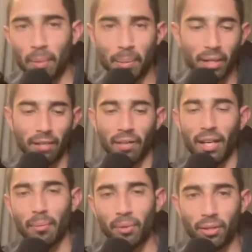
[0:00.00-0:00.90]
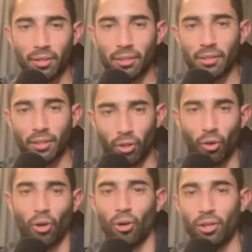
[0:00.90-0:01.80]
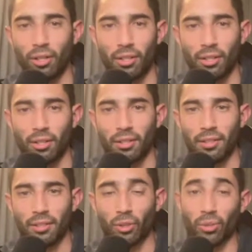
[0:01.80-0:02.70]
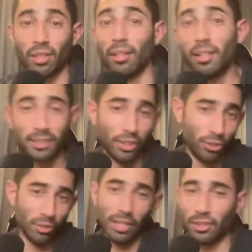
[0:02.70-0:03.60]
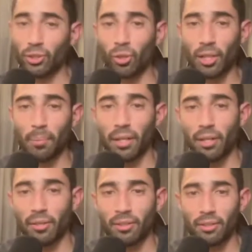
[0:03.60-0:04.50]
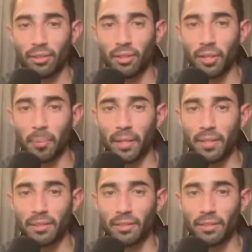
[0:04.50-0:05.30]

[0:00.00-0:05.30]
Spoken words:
Maybe I'll give Amber a call. So it's a lust issue that he's talking about. You know what I mean?